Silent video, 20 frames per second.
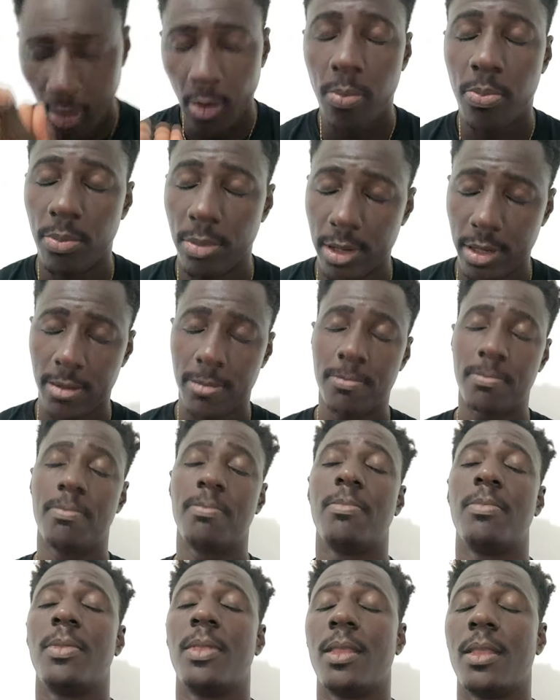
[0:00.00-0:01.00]
help me
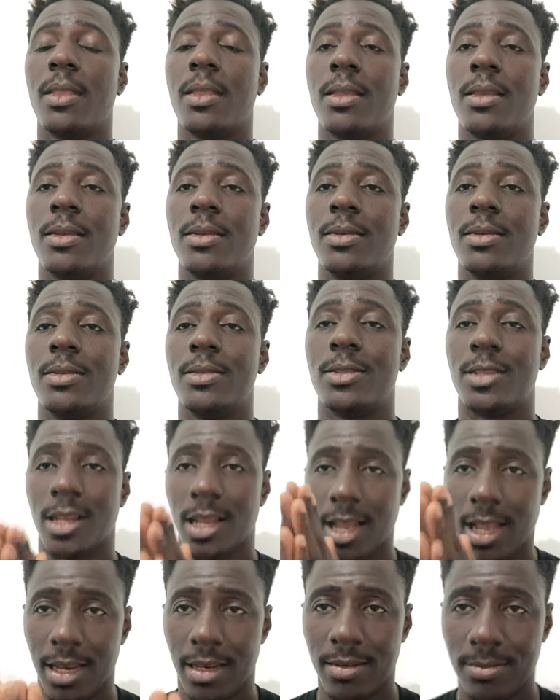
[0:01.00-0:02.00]
to
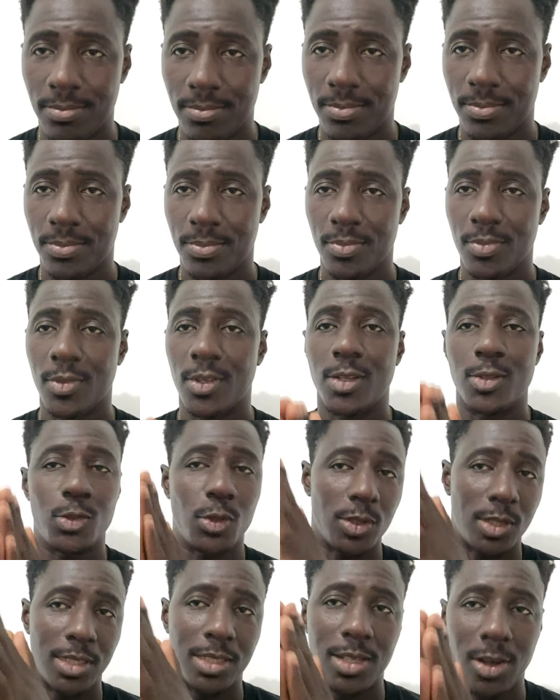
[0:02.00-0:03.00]
get
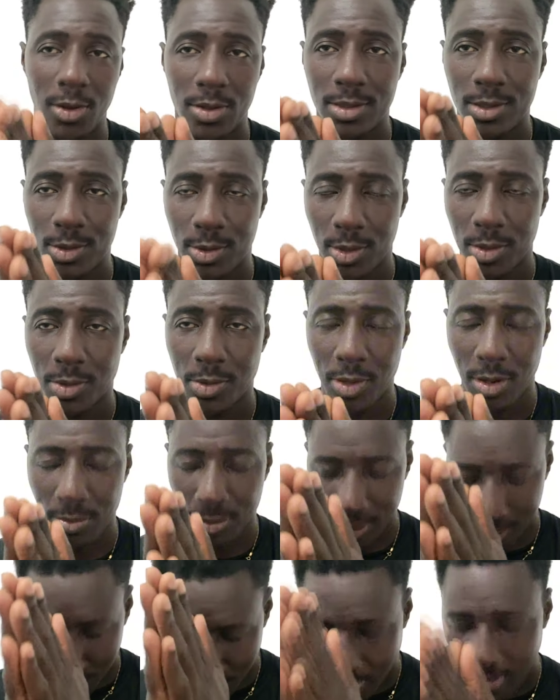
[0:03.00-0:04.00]
20,000
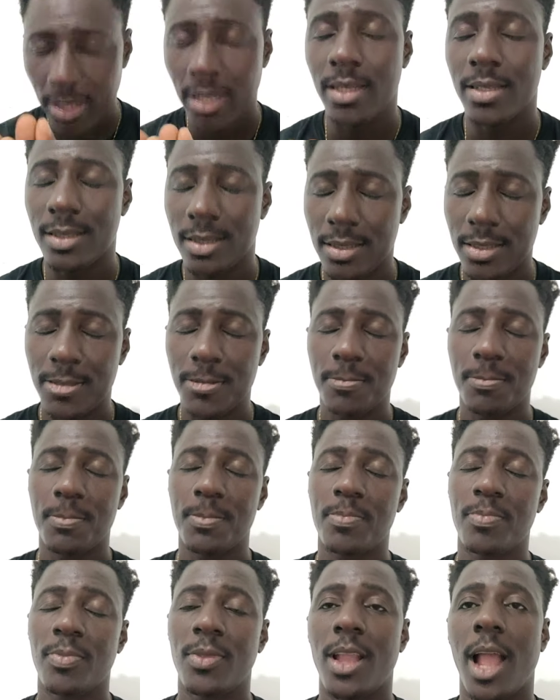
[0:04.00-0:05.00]
subscribers. Please.
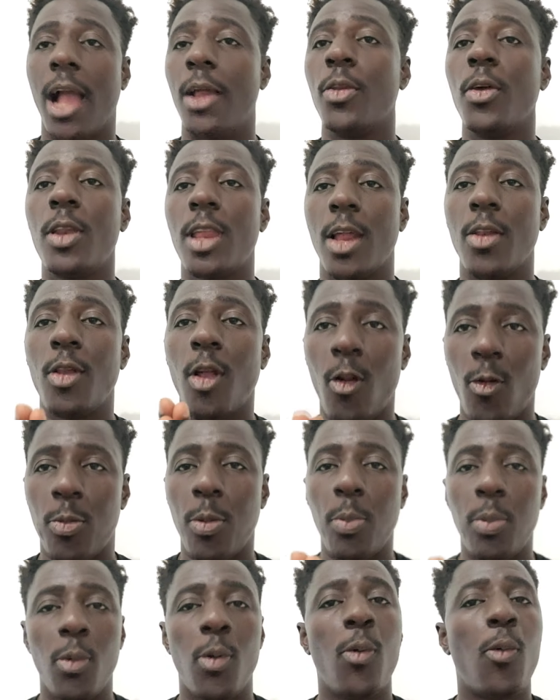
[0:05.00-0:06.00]
I know that a lot of
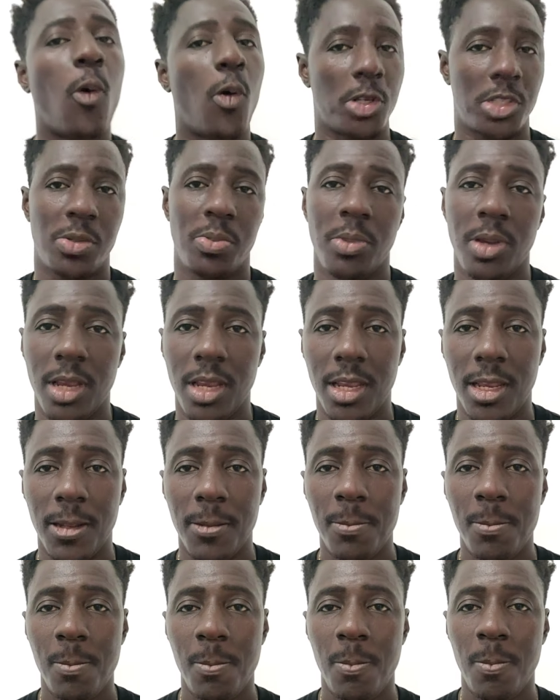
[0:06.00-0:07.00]
people who watch me
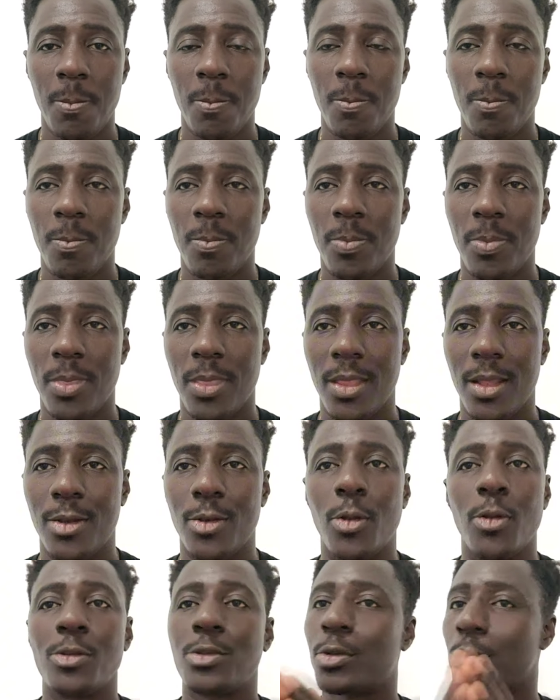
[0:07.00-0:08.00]

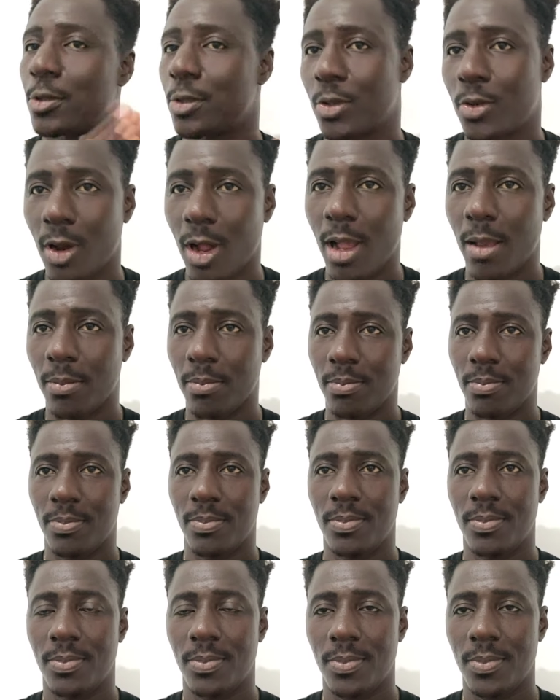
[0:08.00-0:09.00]
don't subscribe.
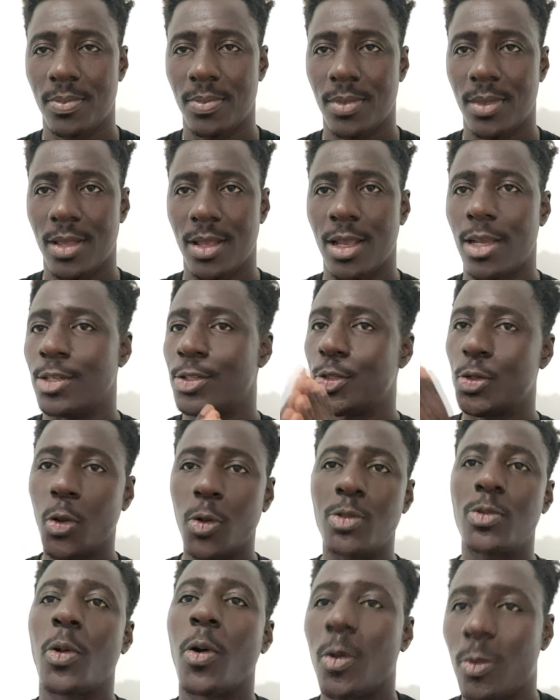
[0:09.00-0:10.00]
It
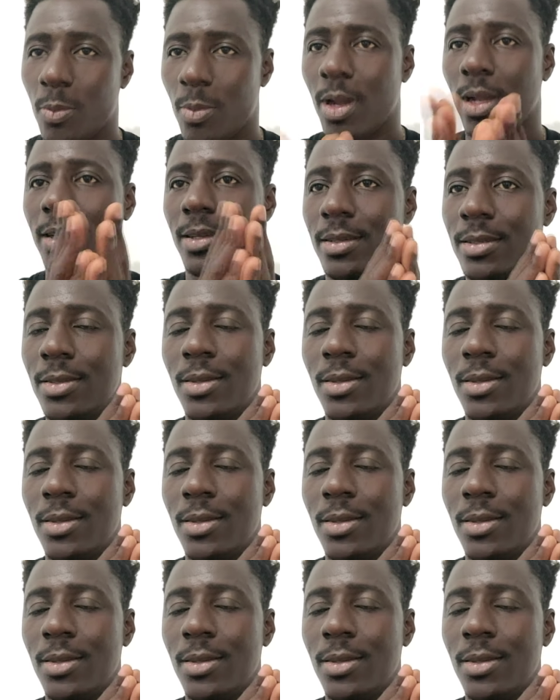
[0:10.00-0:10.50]
shows on my